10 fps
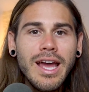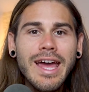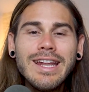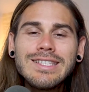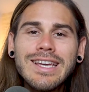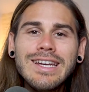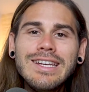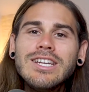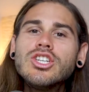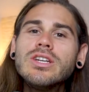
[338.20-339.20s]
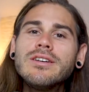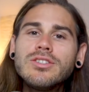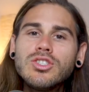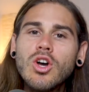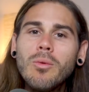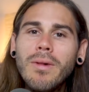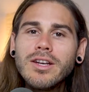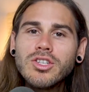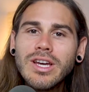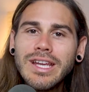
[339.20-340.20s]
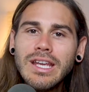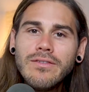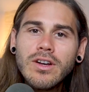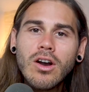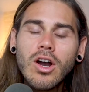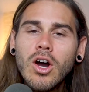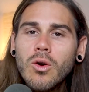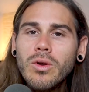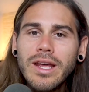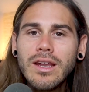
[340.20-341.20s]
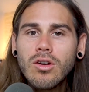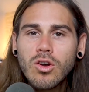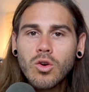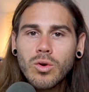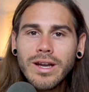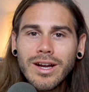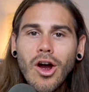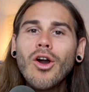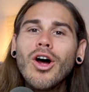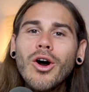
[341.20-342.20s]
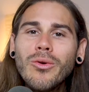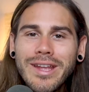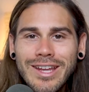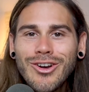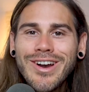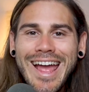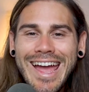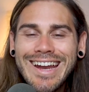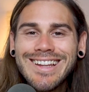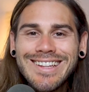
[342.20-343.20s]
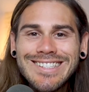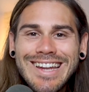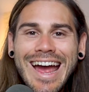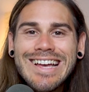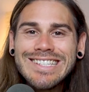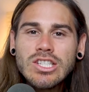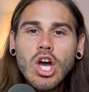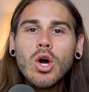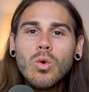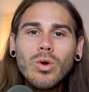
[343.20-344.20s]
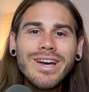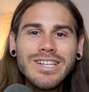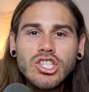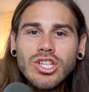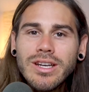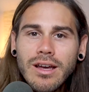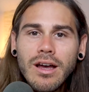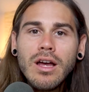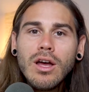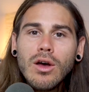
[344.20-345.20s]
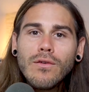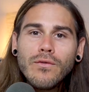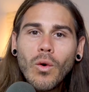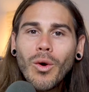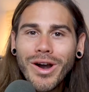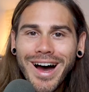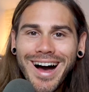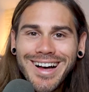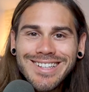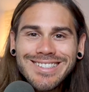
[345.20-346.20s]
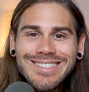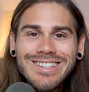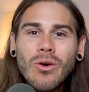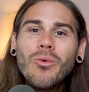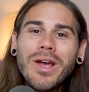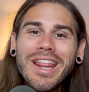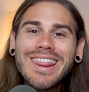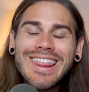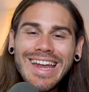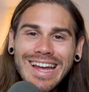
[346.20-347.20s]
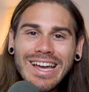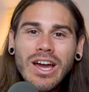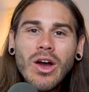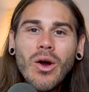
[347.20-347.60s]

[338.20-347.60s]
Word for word: And it's conditioned us so much that even our own inner critic, our own inner analyst, has its own agenda for us that we think